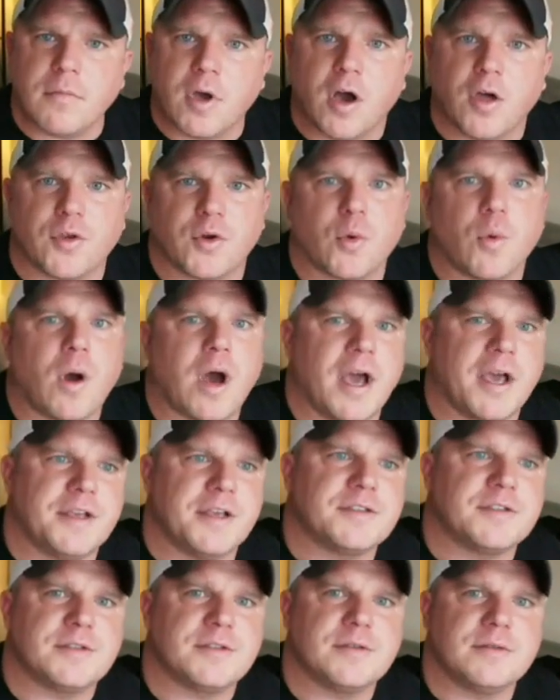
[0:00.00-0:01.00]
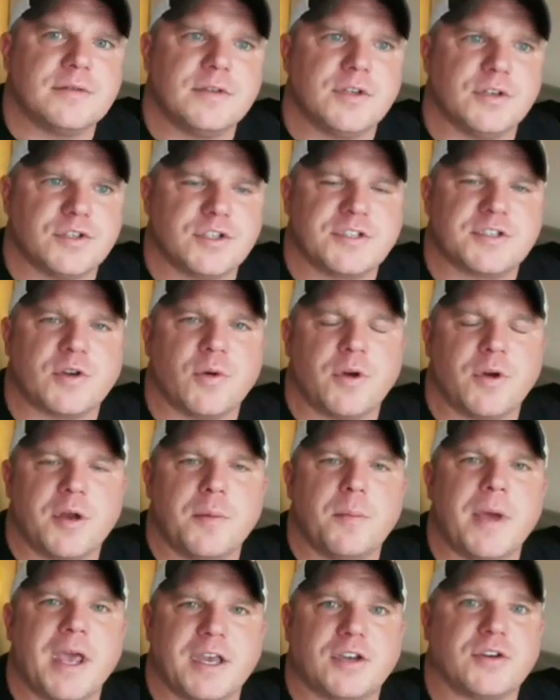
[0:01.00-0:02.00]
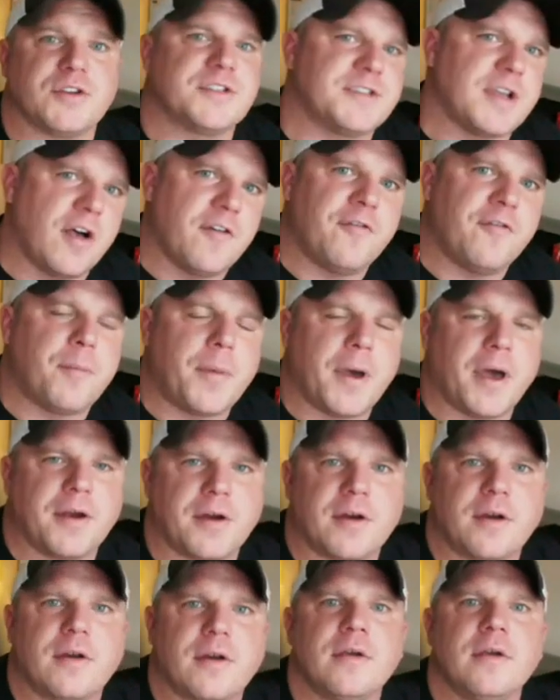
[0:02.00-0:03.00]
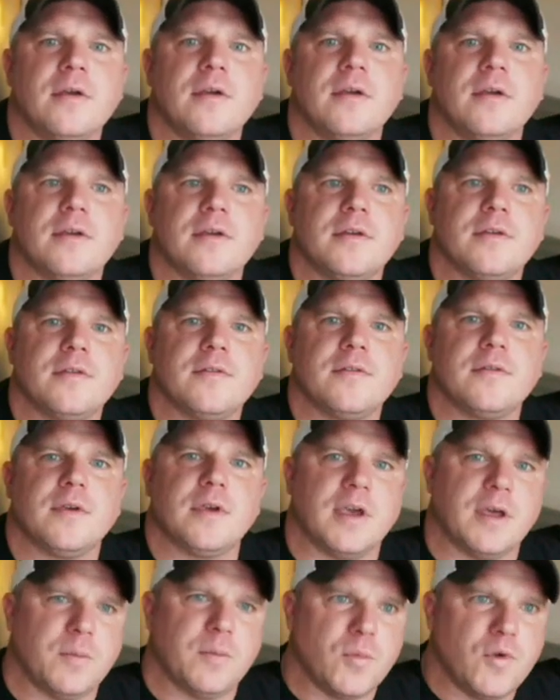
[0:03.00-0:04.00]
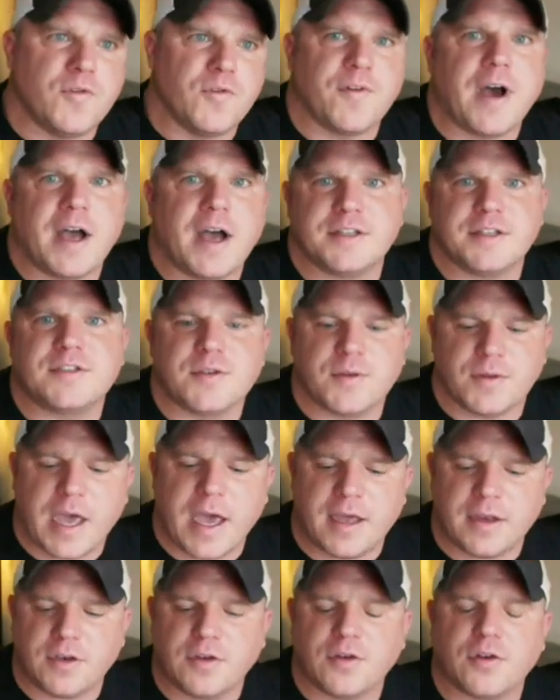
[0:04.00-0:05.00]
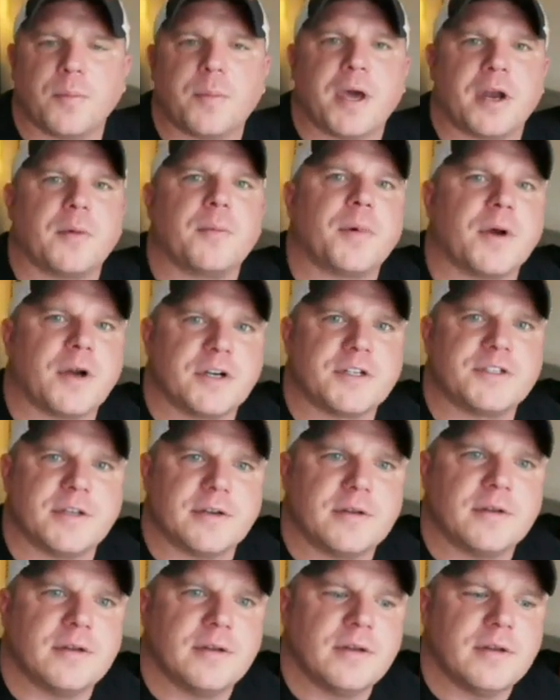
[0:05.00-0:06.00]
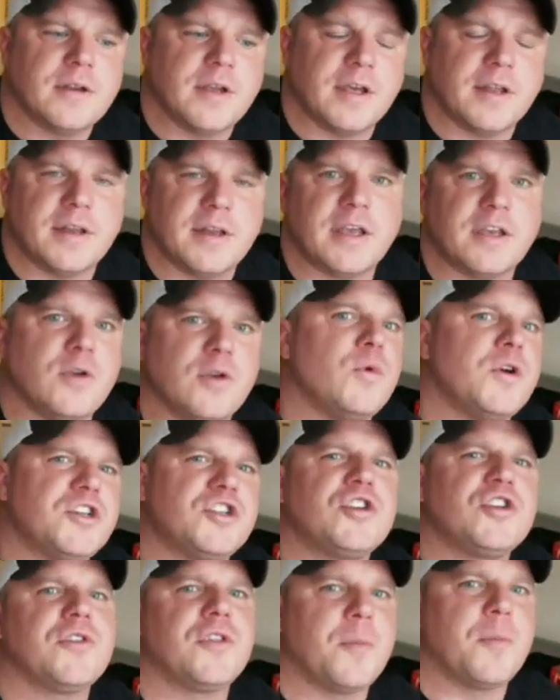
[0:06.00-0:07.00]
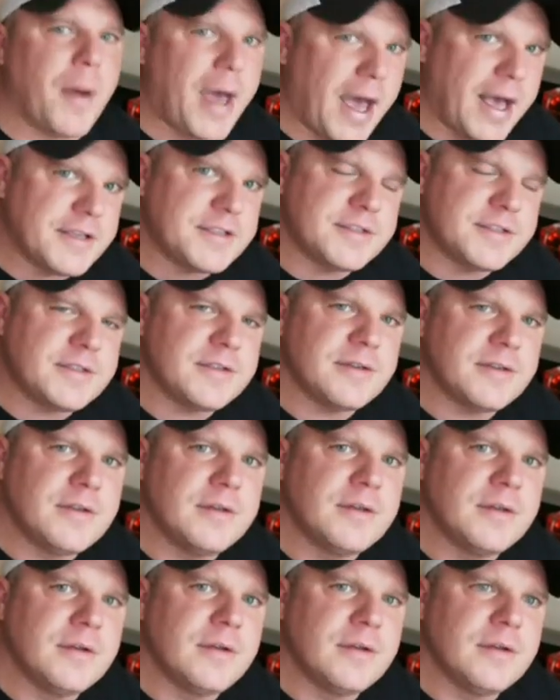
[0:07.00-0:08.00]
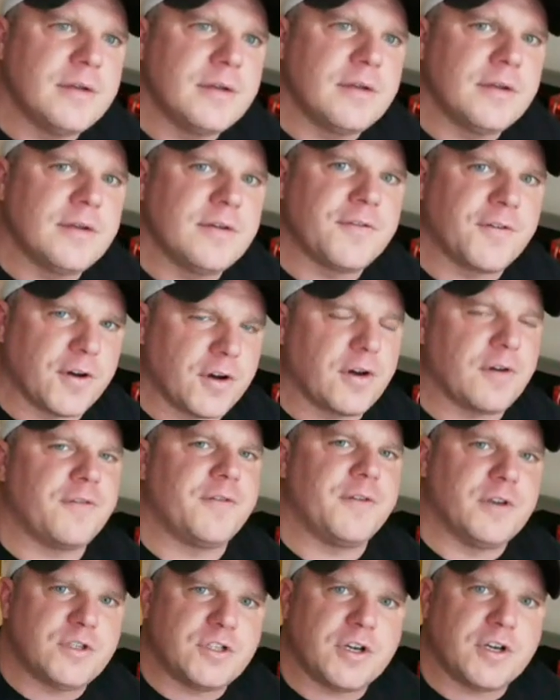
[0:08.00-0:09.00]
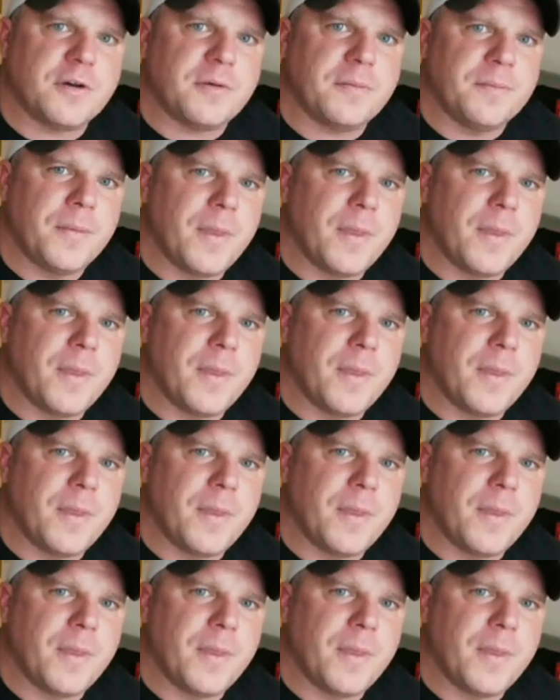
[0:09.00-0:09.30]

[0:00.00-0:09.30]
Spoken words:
otherwise, you're just going to make yourself better and move on so that you're a better person. And that you wish her the best for her future.